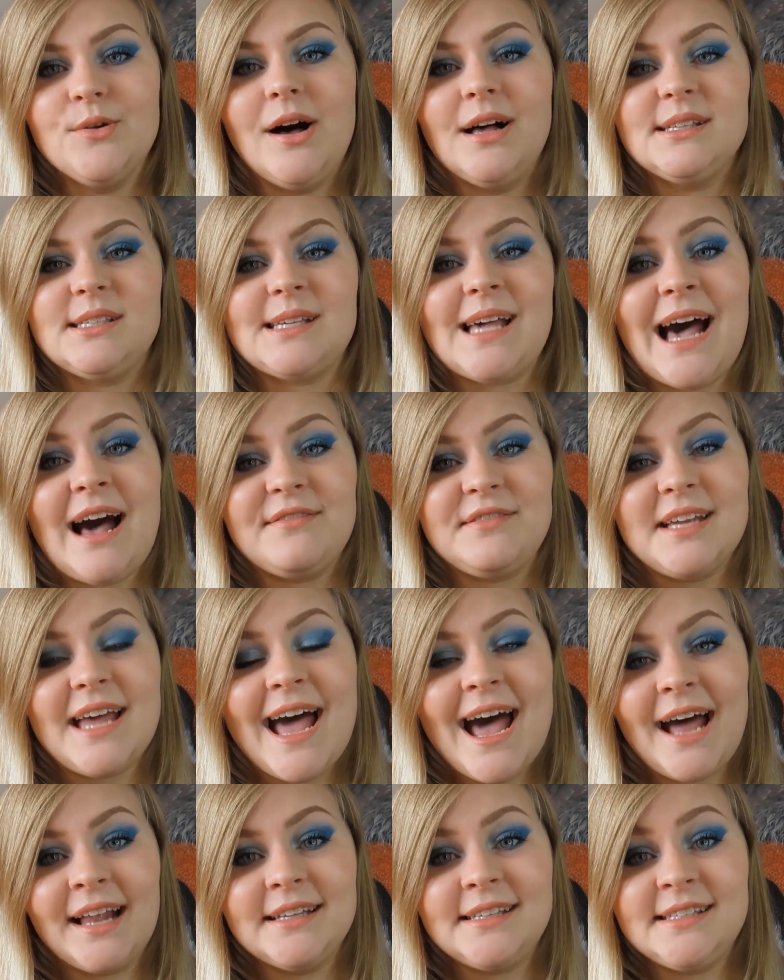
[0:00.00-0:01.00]
you also have to
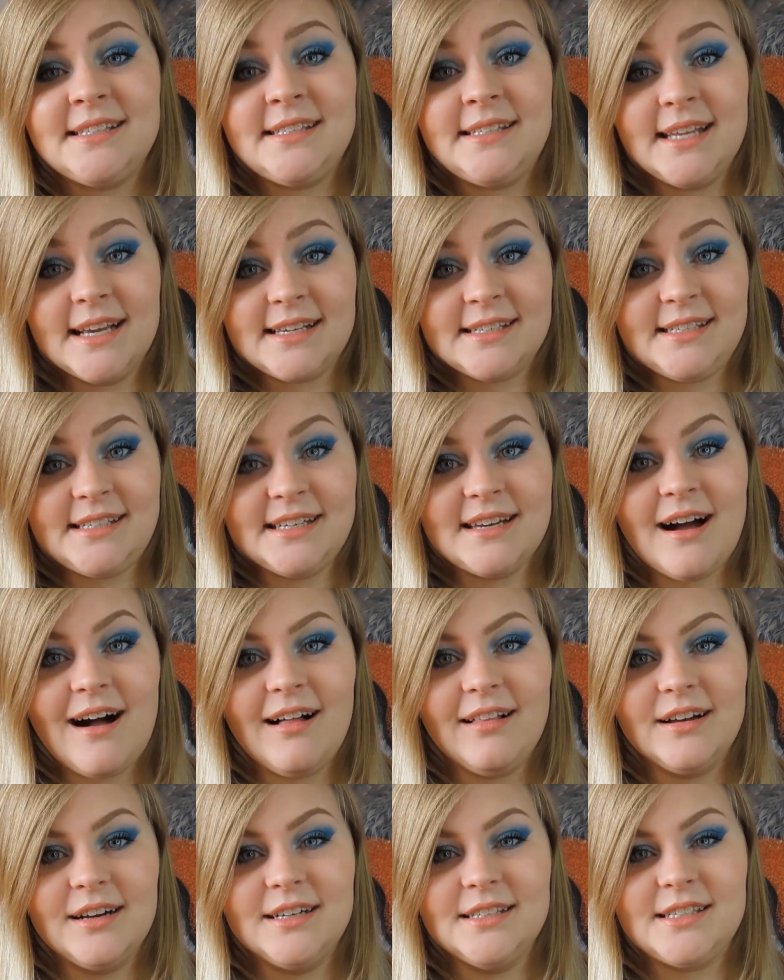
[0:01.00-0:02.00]
add
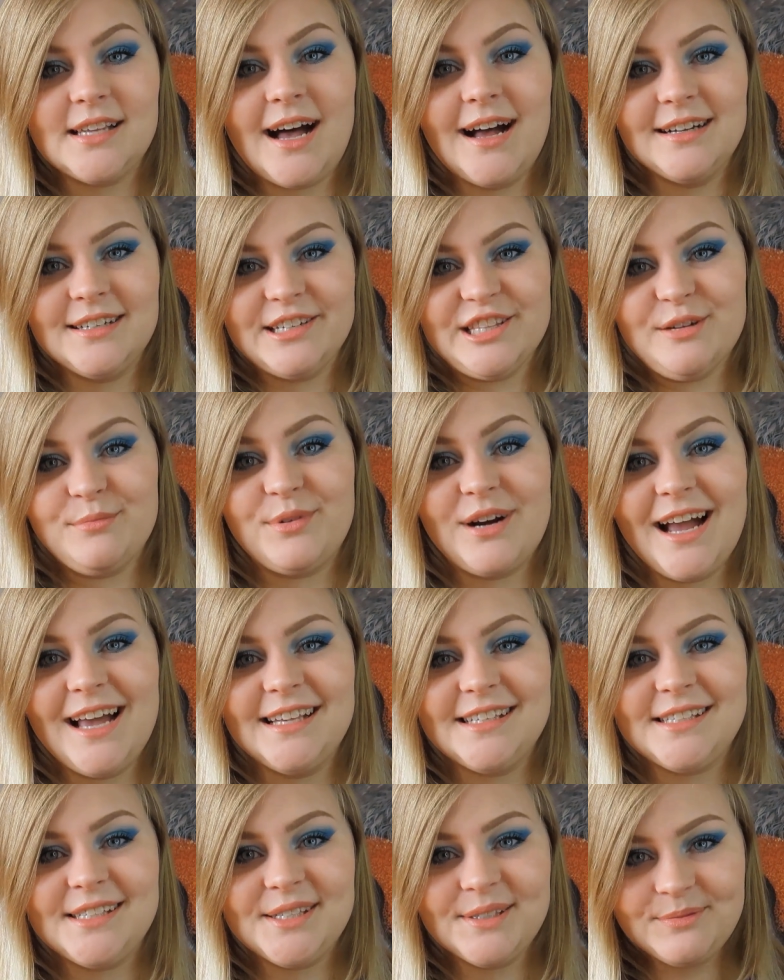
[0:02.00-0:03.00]
$60 onto the
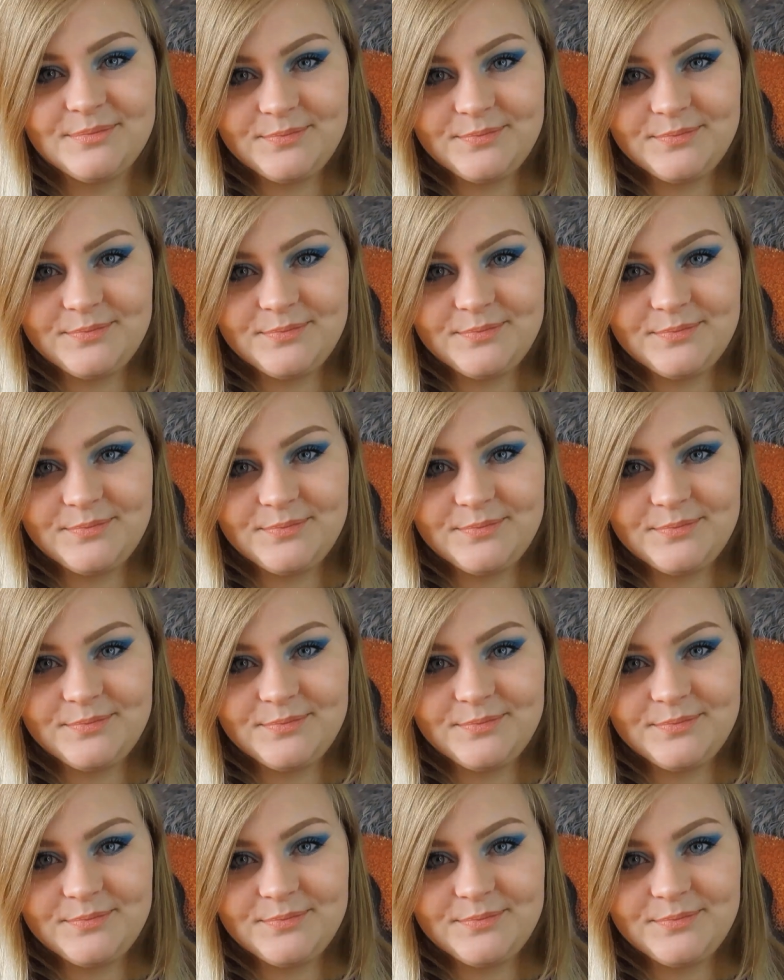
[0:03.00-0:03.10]
price.